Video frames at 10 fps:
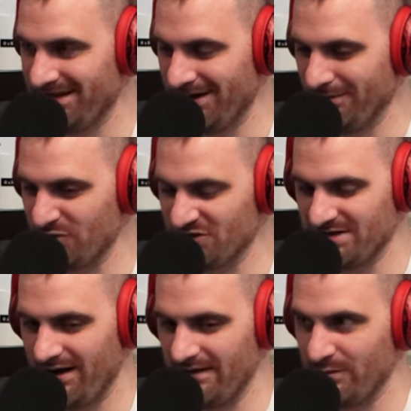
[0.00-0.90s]
um, turns
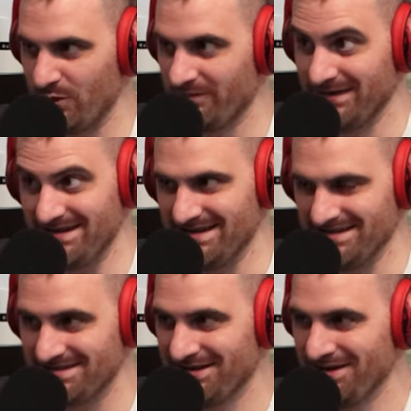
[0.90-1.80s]
out ibuprofen
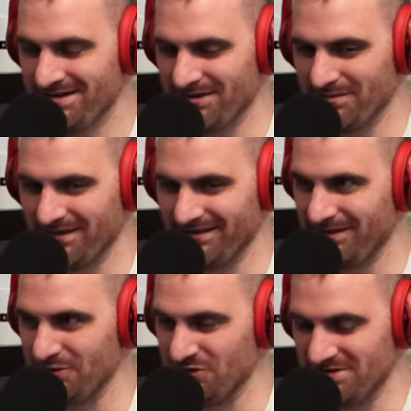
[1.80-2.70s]
is something that
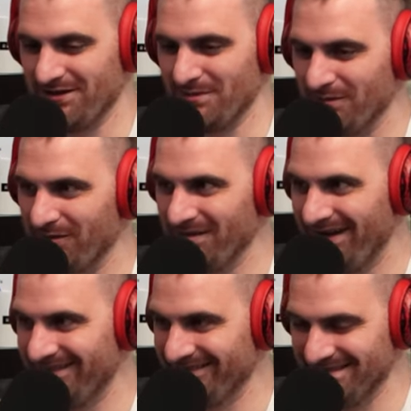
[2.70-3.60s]
you should tell people
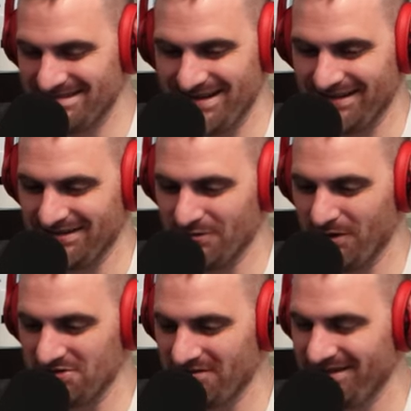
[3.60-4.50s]
about, and was taking too
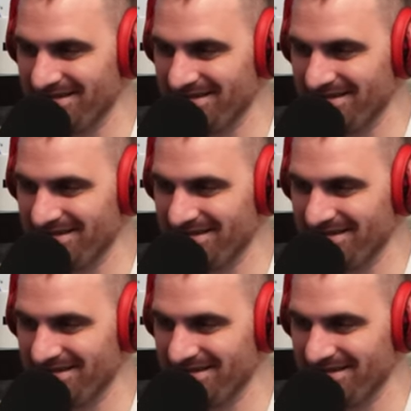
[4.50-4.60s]
much of it.